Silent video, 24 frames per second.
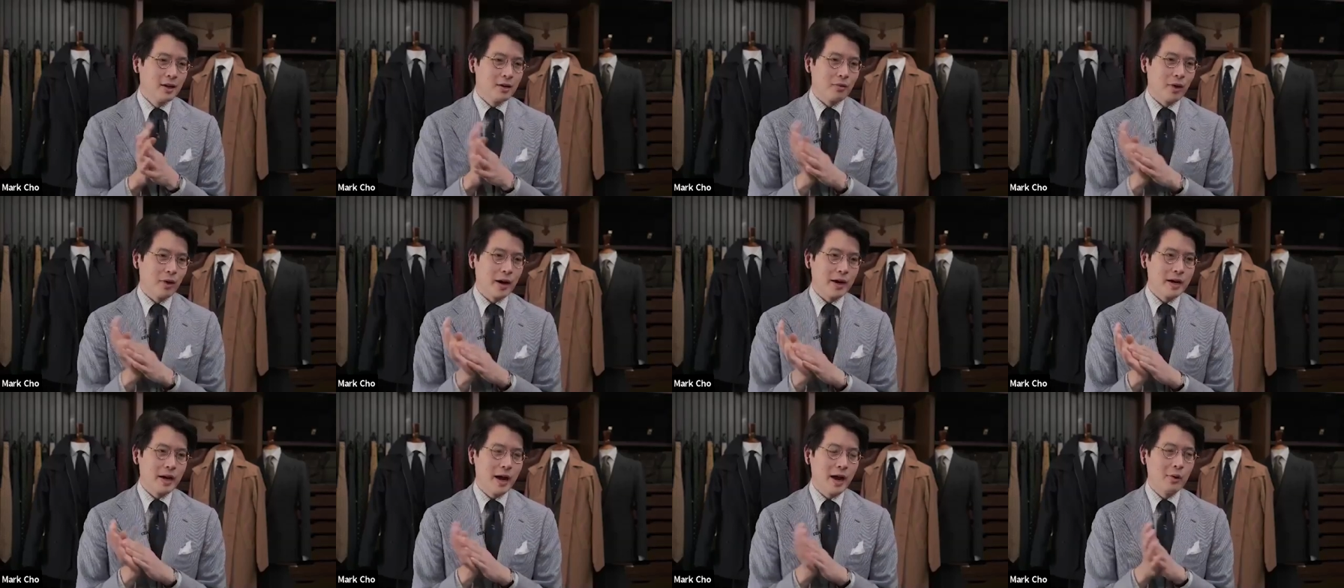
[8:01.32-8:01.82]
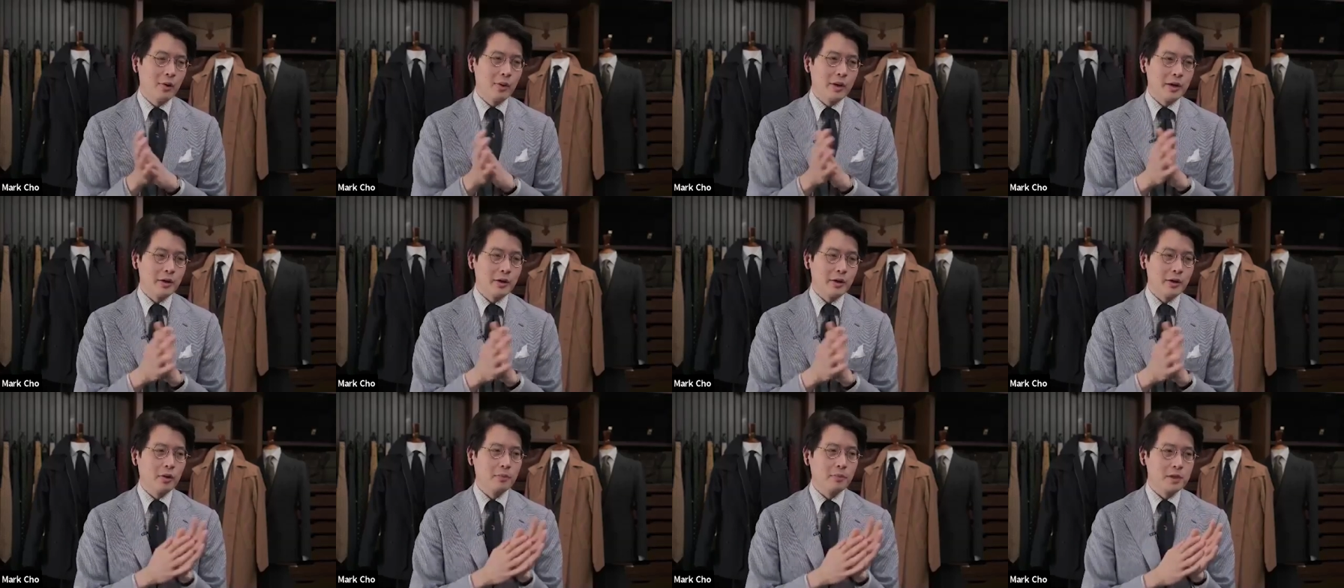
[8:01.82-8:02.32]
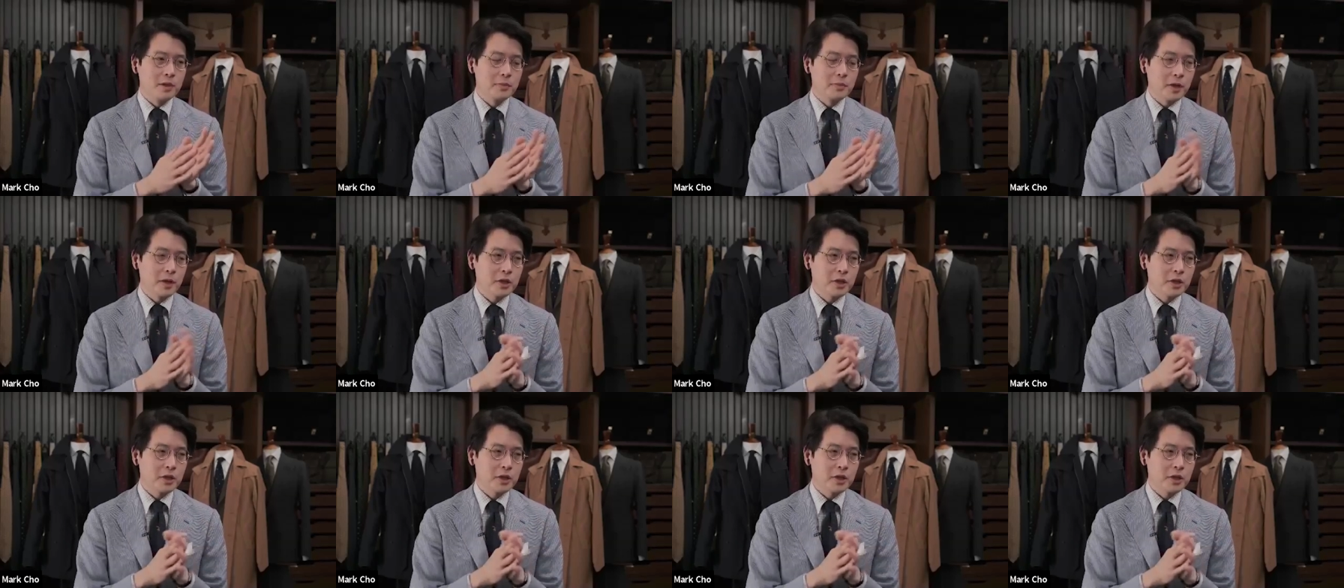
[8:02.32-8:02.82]
right now in Europe,
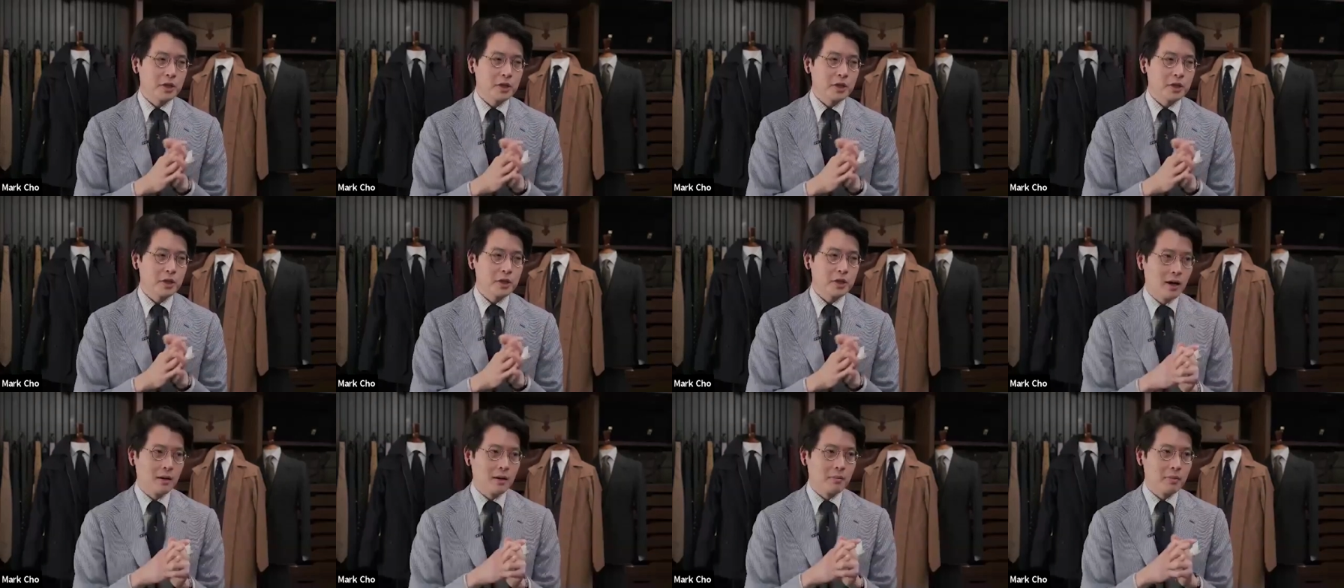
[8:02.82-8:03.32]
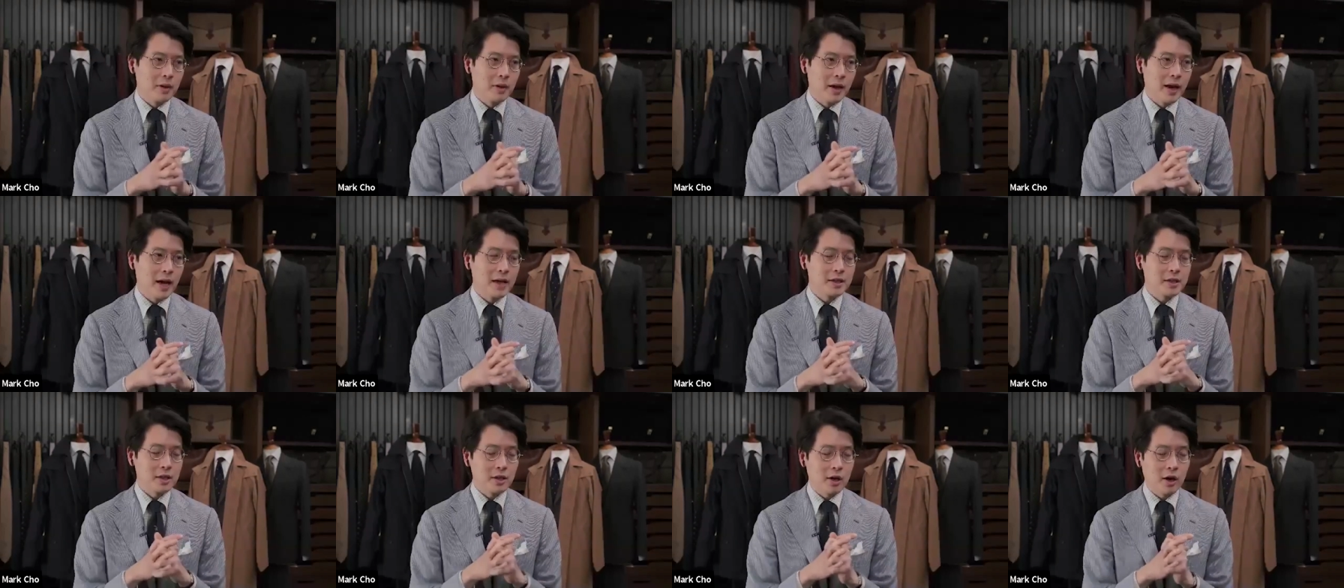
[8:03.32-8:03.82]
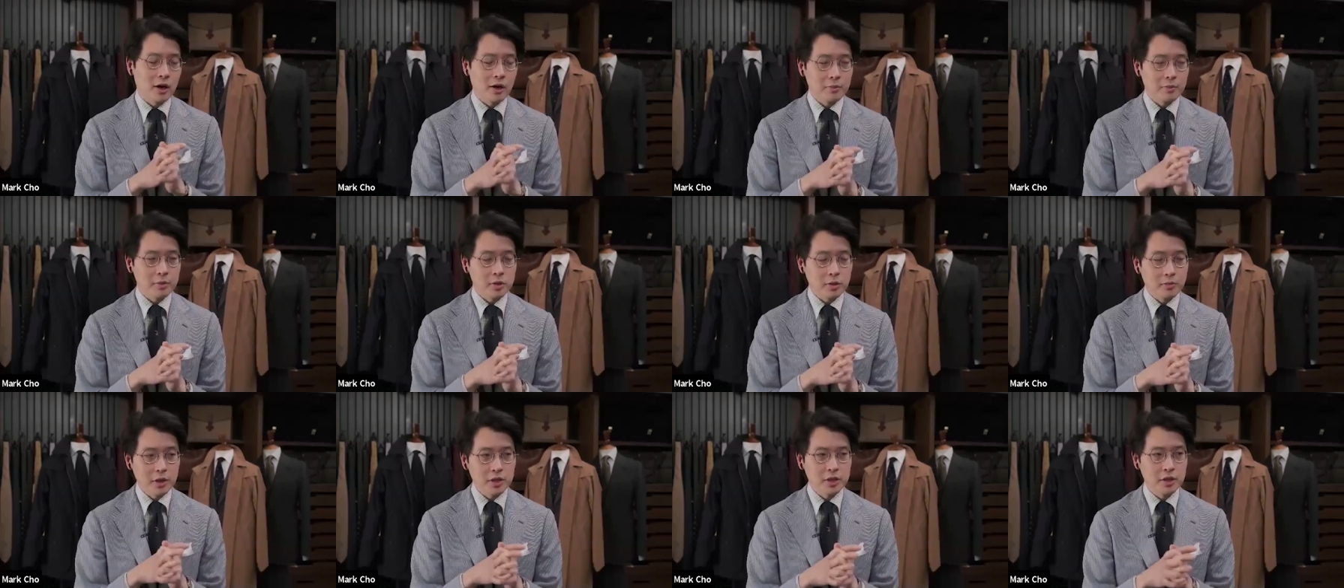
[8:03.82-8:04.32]
especially, um, it hasn't caught up
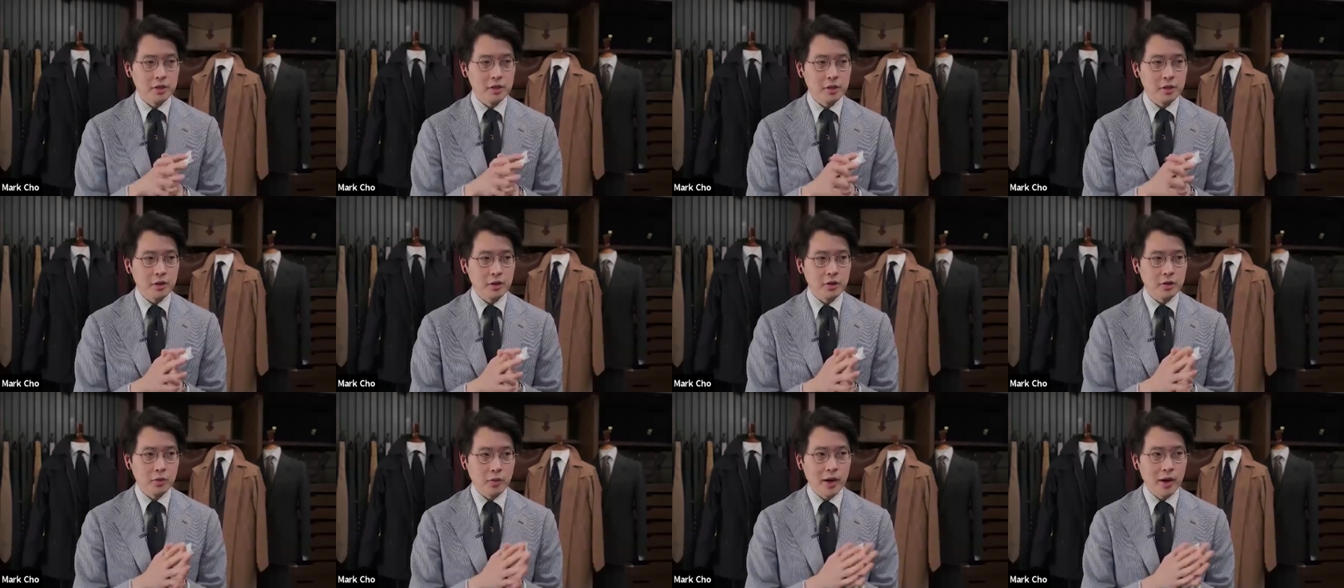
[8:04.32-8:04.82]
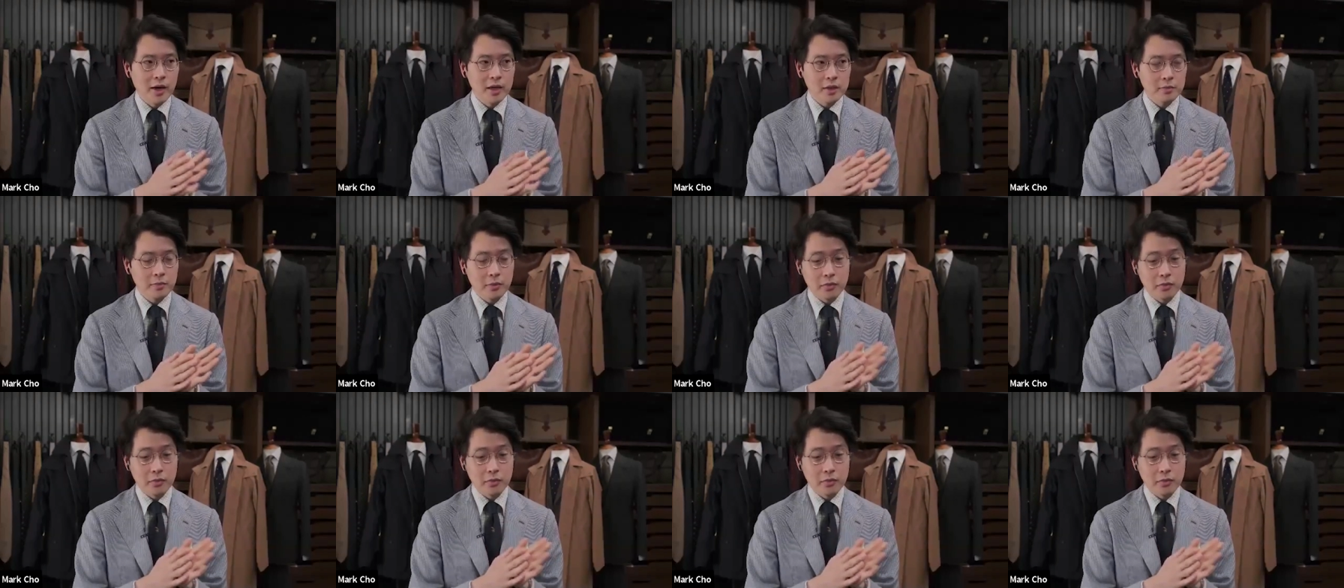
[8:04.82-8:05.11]
so much in the U.S.